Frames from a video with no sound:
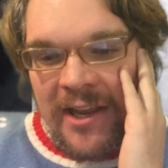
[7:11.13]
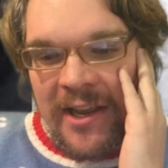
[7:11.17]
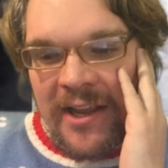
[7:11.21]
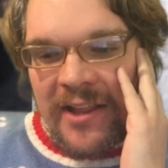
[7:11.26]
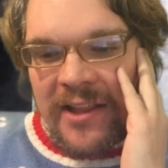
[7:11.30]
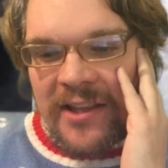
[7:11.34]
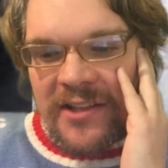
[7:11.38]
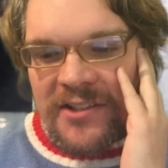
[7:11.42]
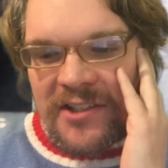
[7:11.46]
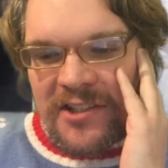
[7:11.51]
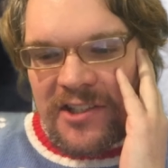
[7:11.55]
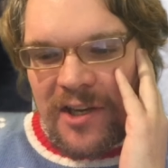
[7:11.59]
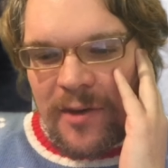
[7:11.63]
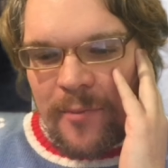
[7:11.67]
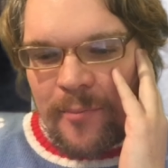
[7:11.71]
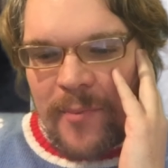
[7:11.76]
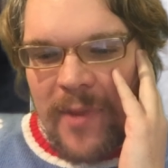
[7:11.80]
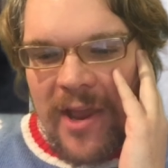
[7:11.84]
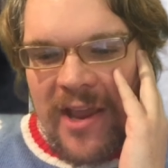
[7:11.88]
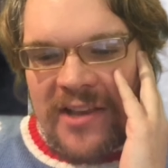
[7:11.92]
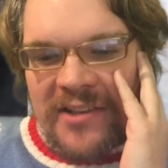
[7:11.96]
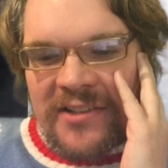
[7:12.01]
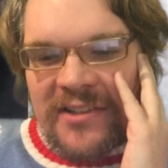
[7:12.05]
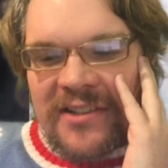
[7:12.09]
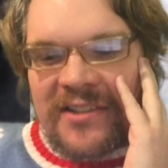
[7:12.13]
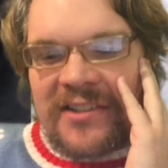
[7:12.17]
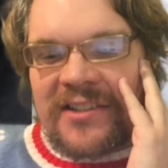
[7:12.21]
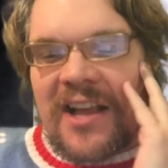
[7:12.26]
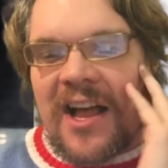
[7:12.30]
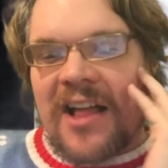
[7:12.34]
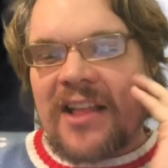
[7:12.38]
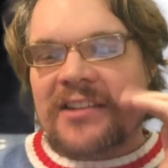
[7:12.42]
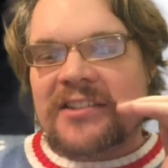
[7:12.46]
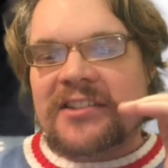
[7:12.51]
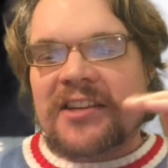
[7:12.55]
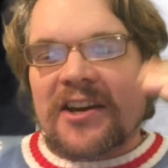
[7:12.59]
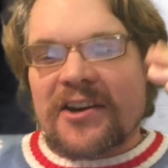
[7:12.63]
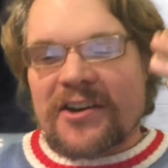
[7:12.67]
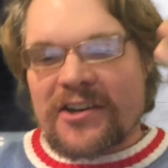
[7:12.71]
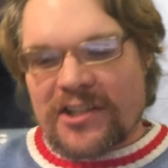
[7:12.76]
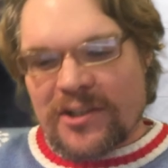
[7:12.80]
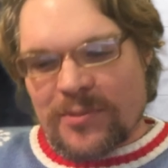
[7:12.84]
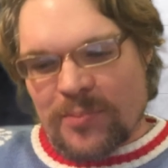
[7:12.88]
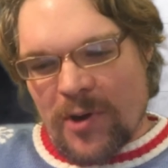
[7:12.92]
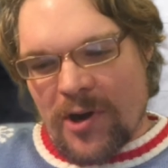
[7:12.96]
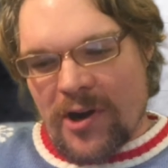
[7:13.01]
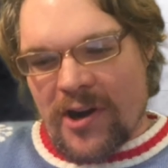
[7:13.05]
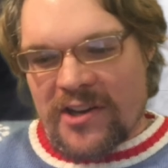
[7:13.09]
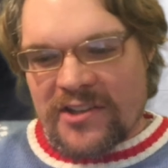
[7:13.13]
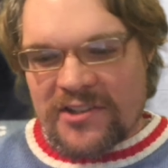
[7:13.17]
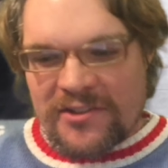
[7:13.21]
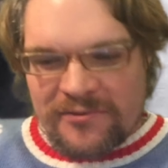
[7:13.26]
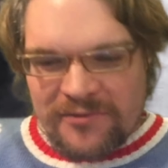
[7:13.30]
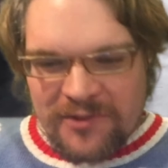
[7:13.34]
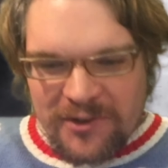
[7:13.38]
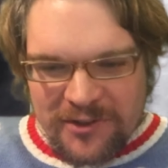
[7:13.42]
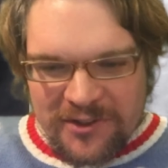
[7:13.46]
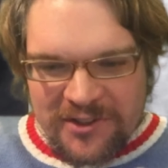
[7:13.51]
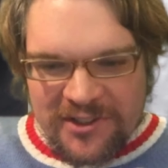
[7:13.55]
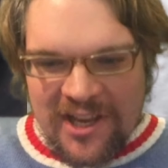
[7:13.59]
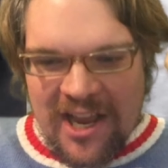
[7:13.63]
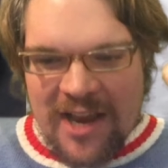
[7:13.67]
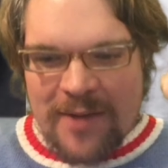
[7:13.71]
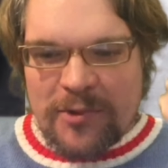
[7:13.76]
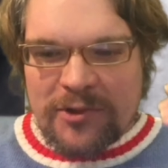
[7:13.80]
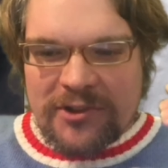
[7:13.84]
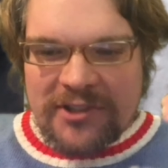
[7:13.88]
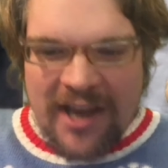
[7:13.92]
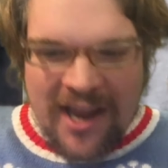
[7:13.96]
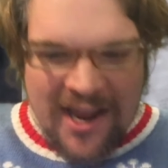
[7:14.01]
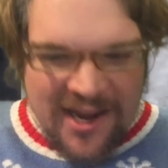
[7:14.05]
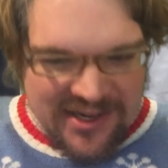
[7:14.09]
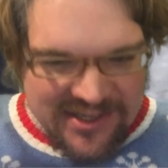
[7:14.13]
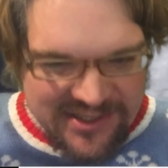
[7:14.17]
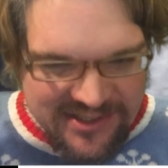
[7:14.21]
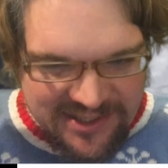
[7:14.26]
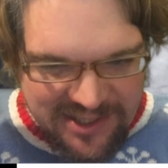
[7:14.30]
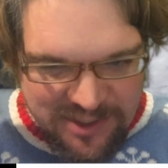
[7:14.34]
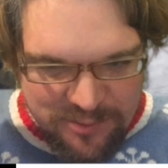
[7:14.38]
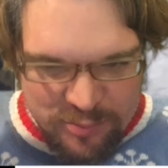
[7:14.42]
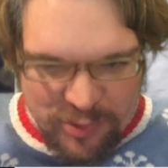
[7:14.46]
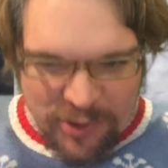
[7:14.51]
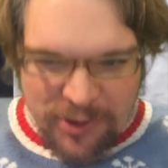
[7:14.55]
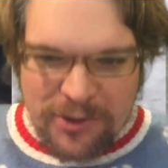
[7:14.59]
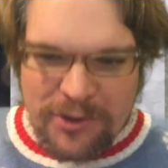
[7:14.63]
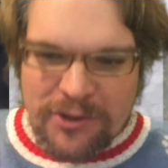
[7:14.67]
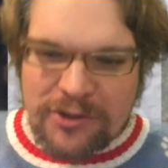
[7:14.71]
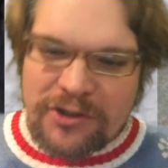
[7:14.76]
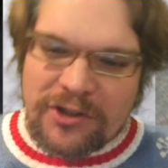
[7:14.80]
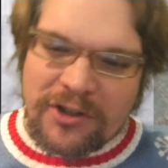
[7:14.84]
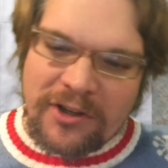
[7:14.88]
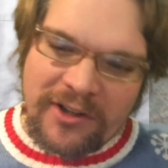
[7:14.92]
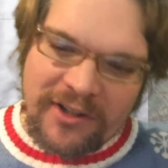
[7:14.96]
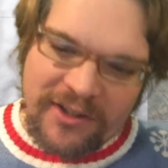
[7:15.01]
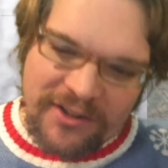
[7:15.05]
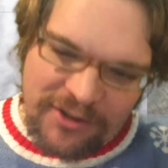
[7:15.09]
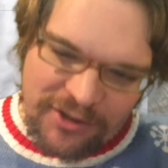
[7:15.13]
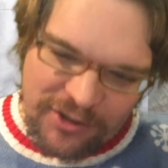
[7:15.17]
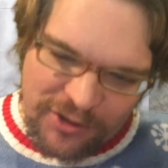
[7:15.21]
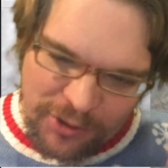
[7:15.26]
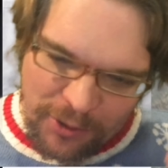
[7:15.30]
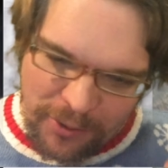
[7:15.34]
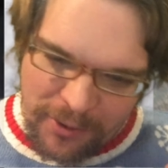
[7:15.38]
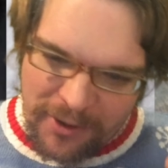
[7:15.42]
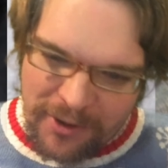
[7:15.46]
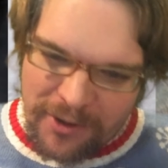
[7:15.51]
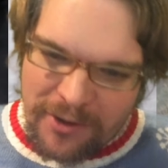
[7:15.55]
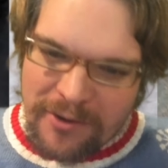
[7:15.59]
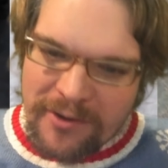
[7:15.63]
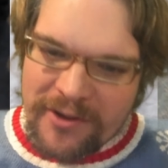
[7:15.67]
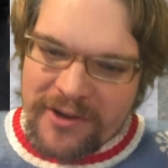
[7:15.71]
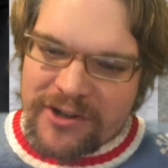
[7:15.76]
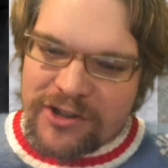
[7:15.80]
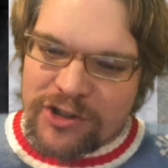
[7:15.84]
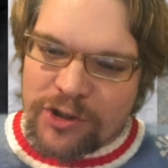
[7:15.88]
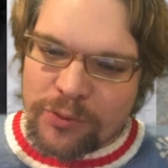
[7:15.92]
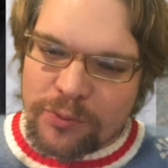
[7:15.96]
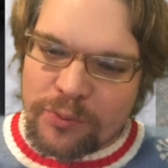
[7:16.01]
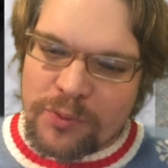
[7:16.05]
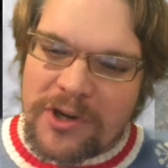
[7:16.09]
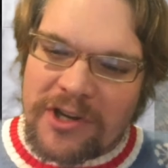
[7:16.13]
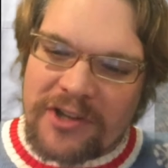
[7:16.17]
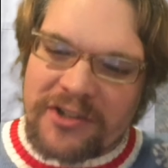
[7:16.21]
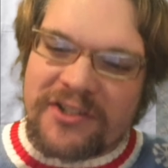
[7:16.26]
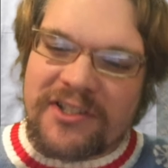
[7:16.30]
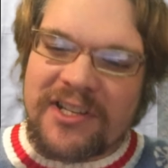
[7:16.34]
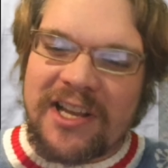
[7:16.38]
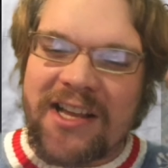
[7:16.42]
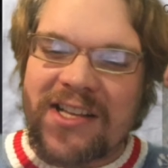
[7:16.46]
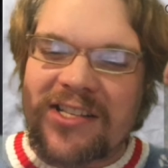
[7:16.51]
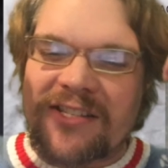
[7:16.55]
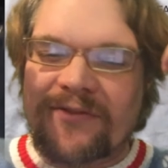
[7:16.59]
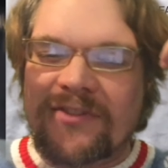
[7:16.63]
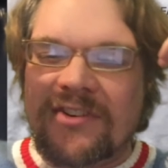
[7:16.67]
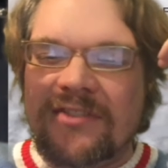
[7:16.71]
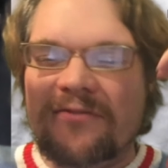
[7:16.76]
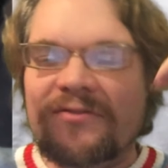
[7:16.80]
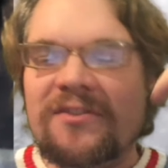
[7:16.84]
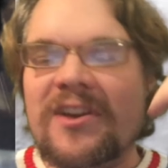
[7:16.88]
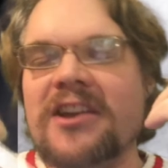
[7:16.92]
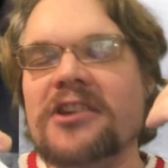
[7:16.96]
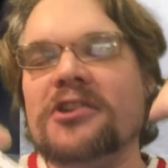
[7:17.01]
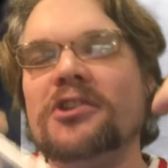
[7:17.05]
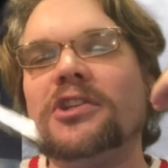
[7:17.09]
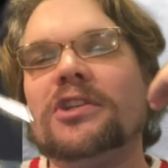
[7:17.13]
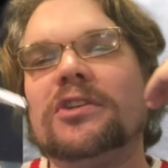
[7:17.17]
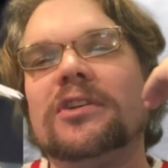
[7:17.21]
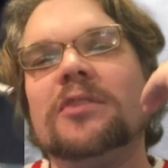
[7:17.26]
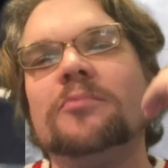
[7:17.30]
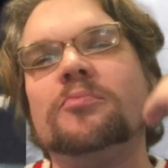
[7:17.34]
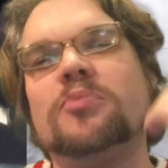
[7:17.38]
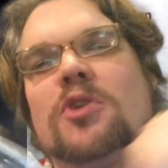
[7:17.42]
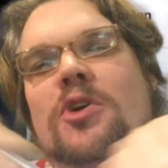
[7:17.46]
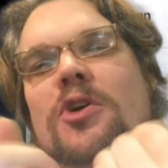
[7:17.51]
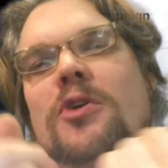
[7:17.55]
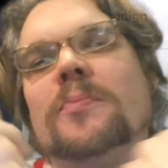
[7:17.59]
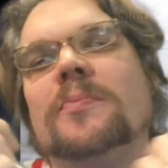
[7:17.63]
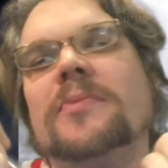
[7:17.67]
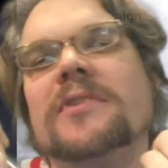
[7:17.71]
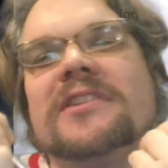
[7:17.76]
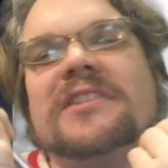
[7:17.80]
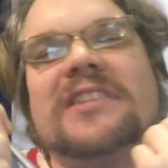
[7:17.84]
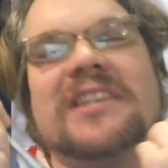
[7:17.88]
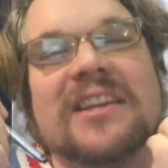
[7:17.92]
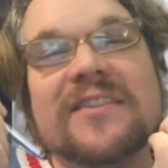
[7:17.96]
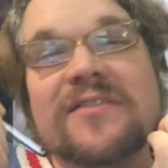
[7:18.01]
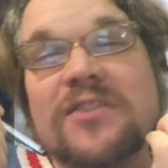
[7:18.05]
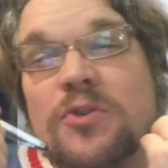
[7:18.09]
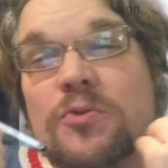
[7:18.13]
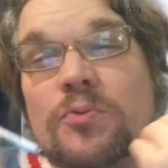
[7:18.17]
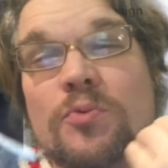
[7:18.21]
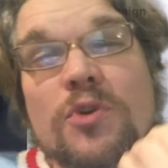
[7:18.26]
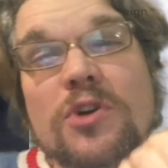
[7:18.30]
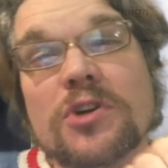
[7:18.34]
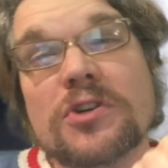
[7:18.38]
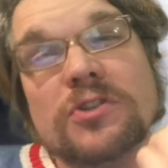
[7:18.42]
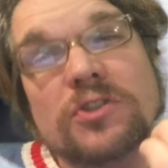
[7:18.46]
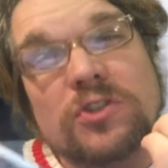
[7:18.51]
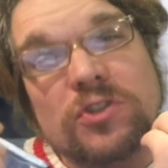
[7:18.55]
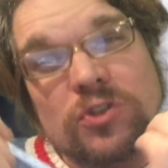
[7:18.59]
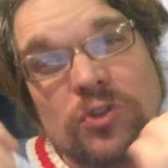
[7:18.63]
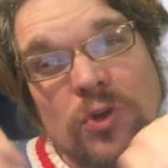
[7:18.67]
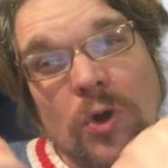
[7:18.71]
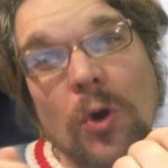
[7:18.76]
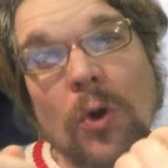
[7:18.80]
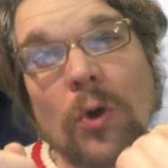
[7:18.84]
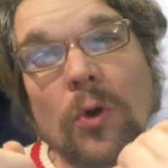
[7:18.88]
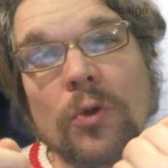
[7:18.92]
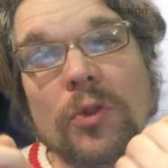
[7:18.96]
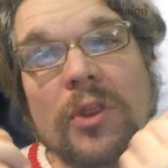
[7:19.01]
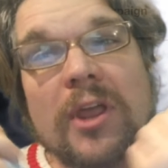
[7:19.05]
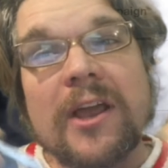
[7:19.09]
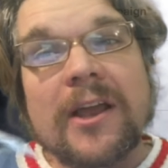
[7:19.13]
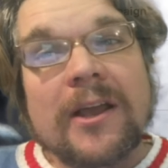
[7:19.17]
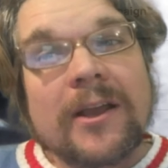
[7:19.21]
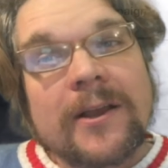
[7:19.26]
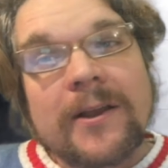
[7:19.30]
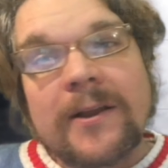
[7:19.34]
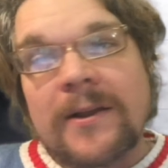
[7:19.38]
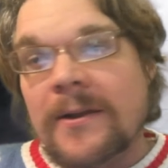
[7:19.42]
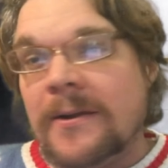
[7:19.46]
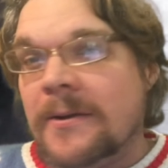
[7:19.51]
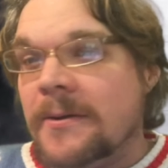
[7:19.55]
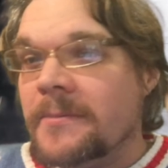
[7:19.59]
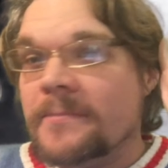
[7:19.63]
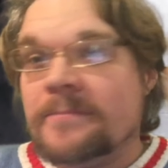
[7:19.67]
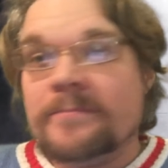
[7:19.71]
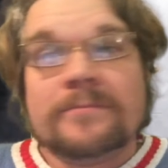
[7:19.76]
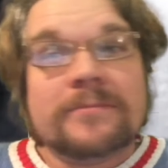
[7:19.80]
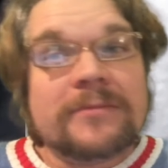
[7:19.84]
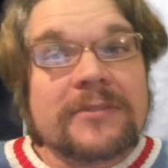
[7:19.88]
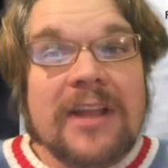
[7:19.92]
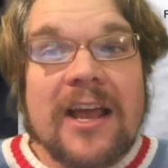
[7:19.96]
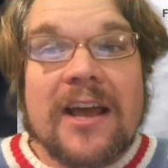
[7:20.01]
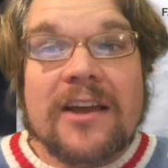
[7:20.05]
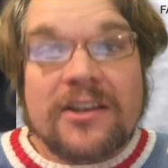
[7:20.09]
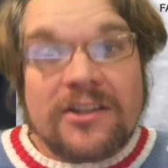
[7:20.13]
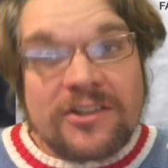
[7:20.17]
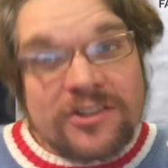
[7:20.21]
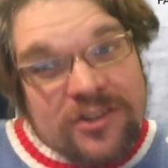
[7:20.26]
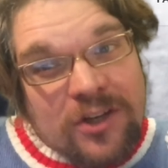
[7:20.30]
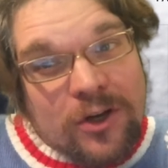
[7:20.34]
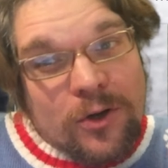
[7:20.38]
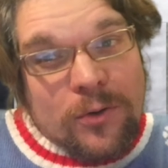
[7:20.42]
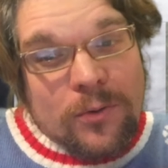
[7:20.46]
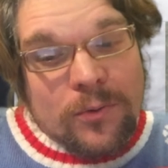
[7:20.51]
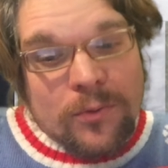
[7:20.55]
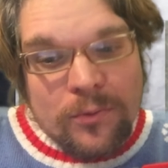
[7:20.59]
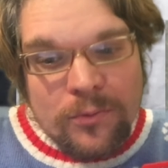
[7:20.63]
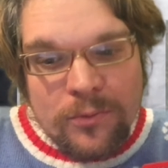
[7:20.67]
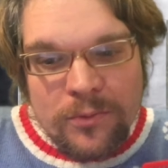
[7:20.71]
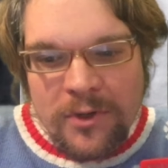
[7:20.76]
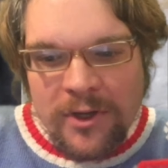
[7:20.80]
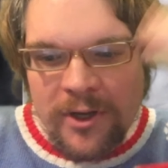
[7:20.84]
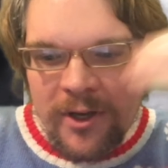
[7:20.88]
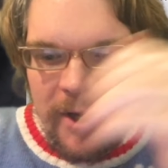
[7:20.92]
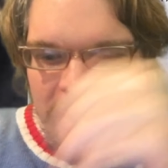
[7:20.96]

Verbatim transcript: This is an amazing solitaire experience. It feels simultaneously personal, historical. There's a real sense of adventure and purpose. And if you weren't sold, now you're sold.